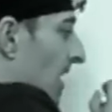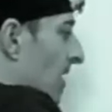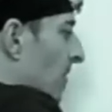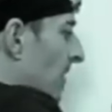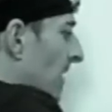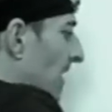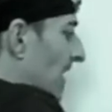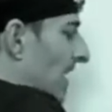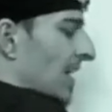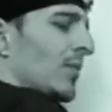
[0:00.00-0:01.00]
I'm really not going to
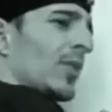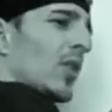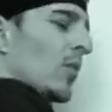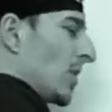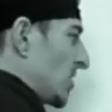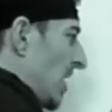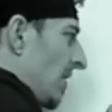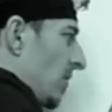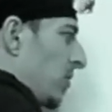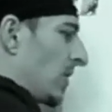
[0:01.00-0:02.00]
let anyone go much higher
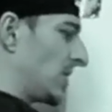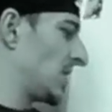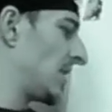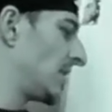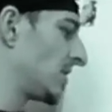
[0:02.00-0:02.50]
than 0.7.